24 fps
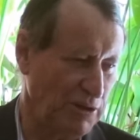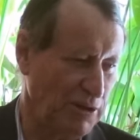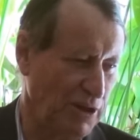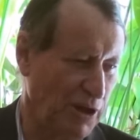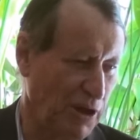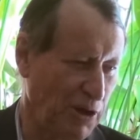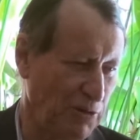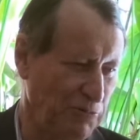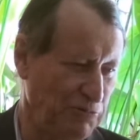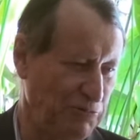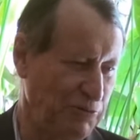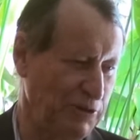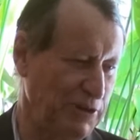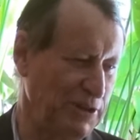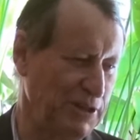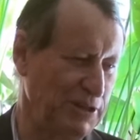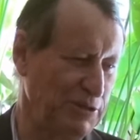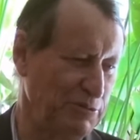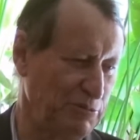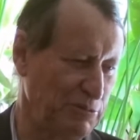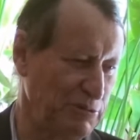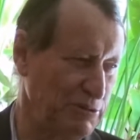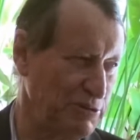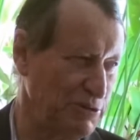
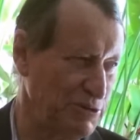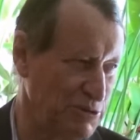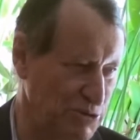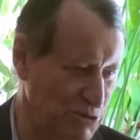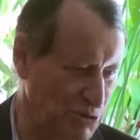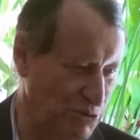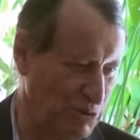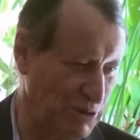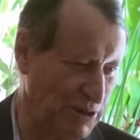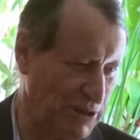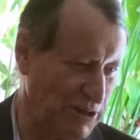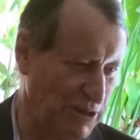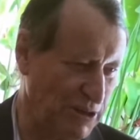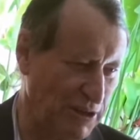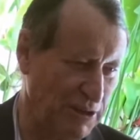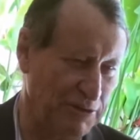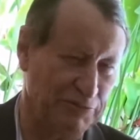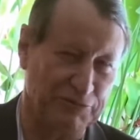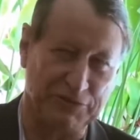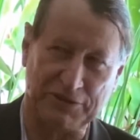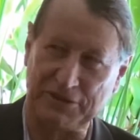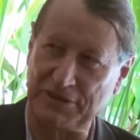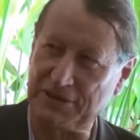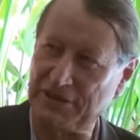hopefully we're enjoying
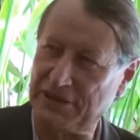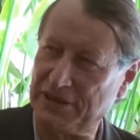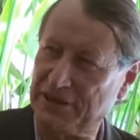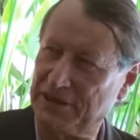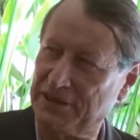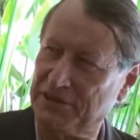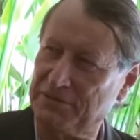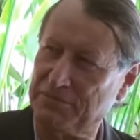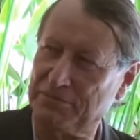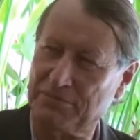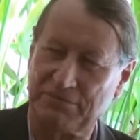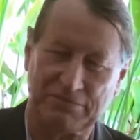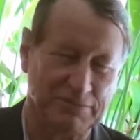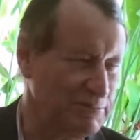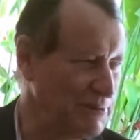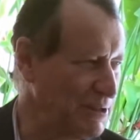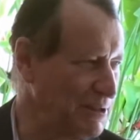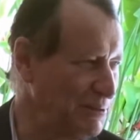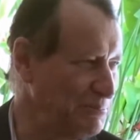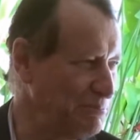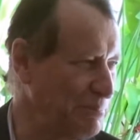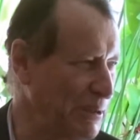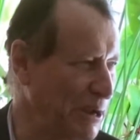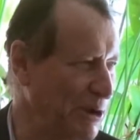life
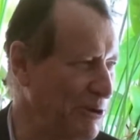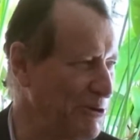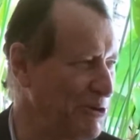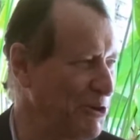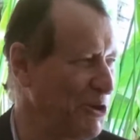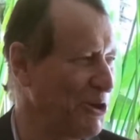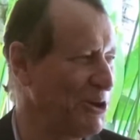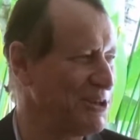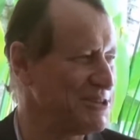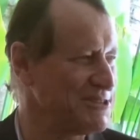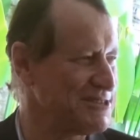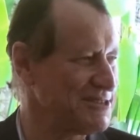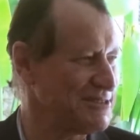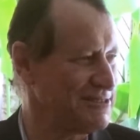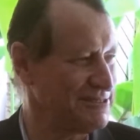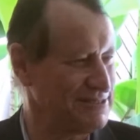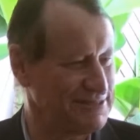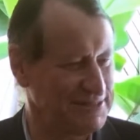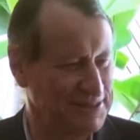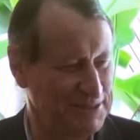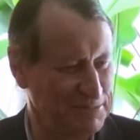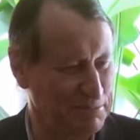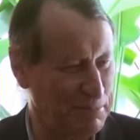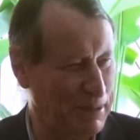in paradise
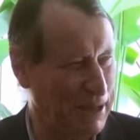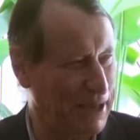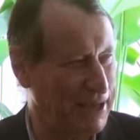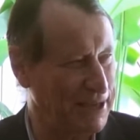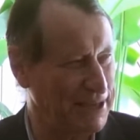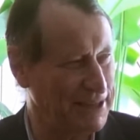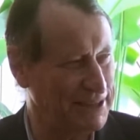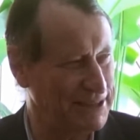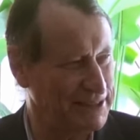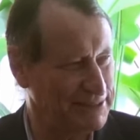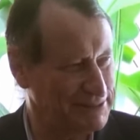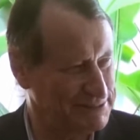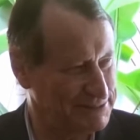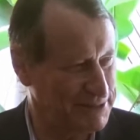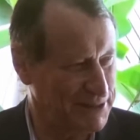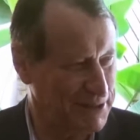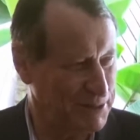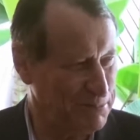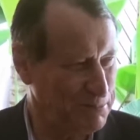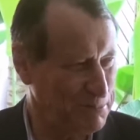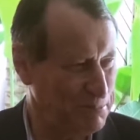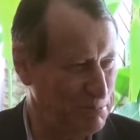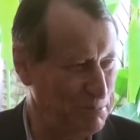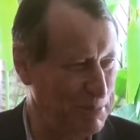in Bali,
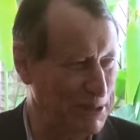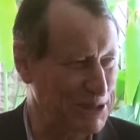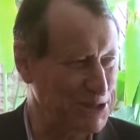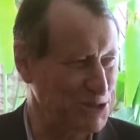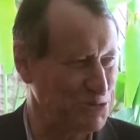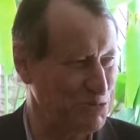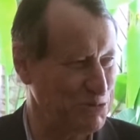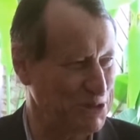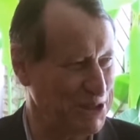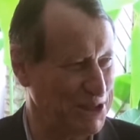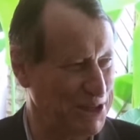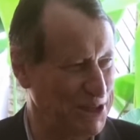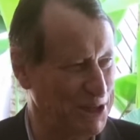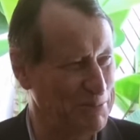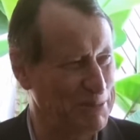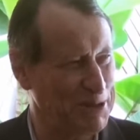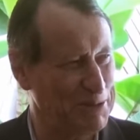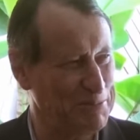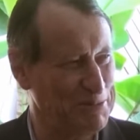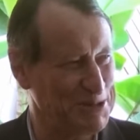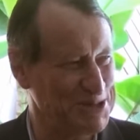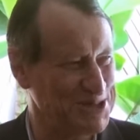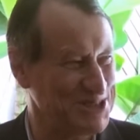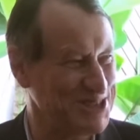mixed with a little
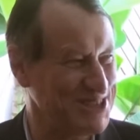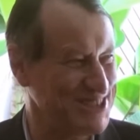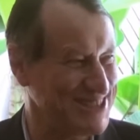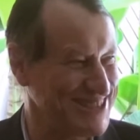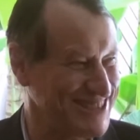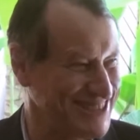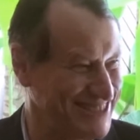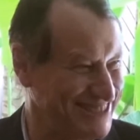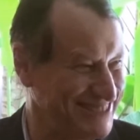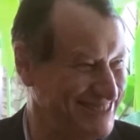bit of business.